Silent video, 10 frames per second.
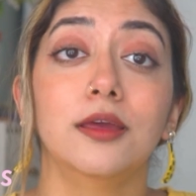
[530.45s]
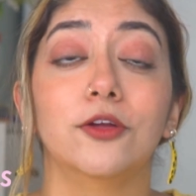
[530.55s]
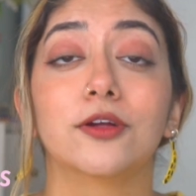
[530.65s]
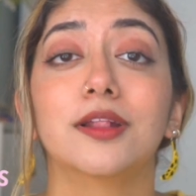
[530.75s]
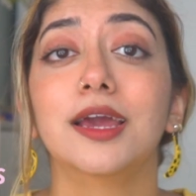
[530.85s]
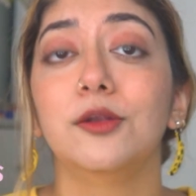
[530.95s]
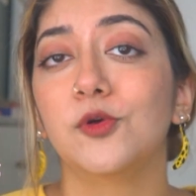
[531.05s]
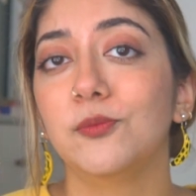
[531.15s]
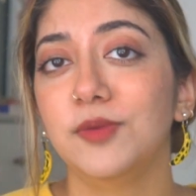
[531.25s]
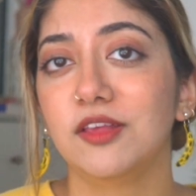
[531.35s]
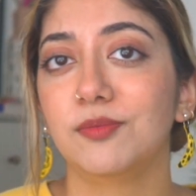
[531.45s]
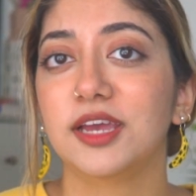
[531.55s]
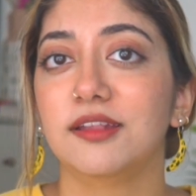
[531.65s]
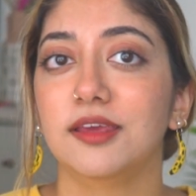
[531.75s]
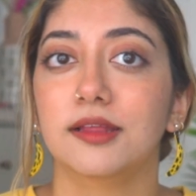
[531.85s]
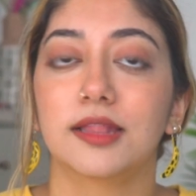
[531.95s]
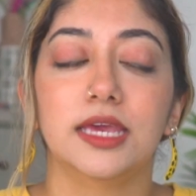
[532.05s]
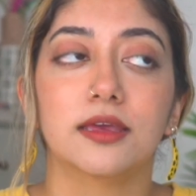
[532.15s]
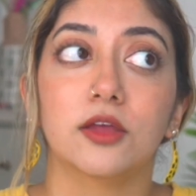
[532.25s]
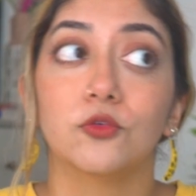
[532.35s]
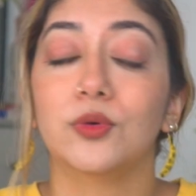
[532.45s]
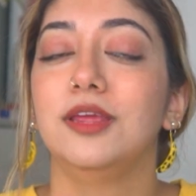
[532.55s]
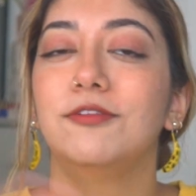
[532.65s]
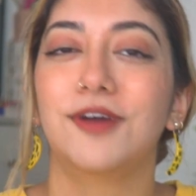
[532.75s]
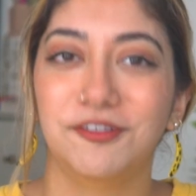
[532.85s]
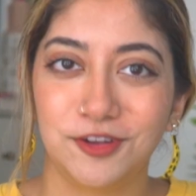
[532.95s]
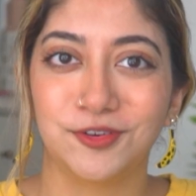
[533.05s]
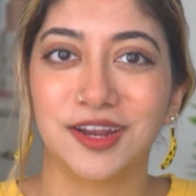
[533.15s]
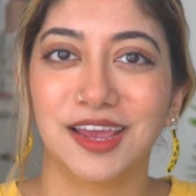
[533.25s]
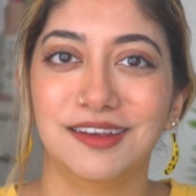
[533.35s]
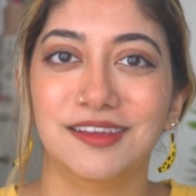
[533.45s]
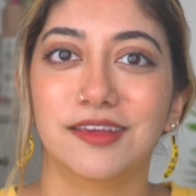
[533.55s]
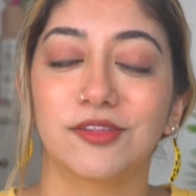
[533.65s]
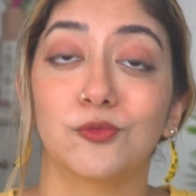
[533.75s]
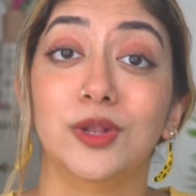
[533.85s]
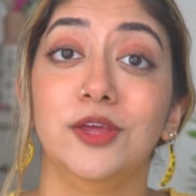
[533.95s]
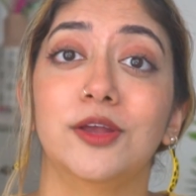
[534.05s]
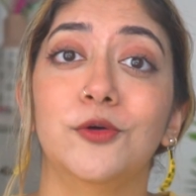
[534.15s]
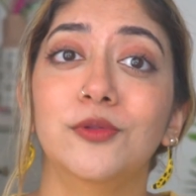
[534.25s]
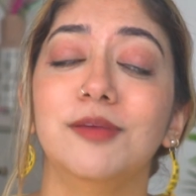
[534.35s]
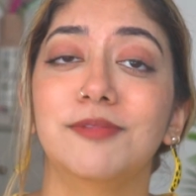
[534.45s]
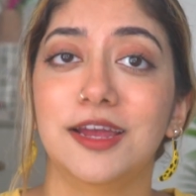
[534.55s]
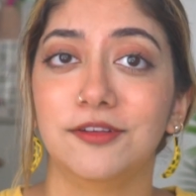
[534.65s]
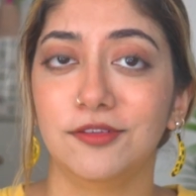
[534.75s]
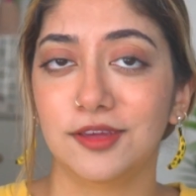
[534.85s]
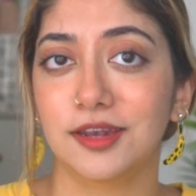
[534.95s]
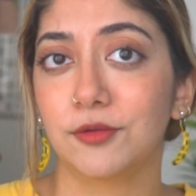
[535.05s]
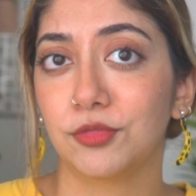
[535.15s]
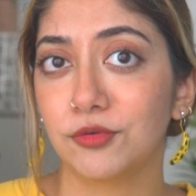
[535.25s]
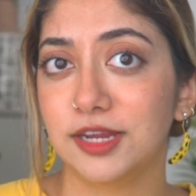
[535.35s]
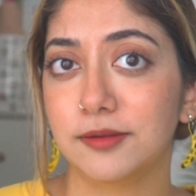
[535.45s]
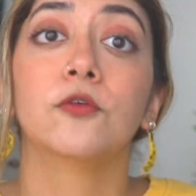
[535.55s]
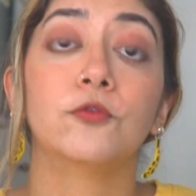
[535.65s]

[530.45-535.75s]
your client won't be expecting 25 different ideas when you had only planned to send out 3.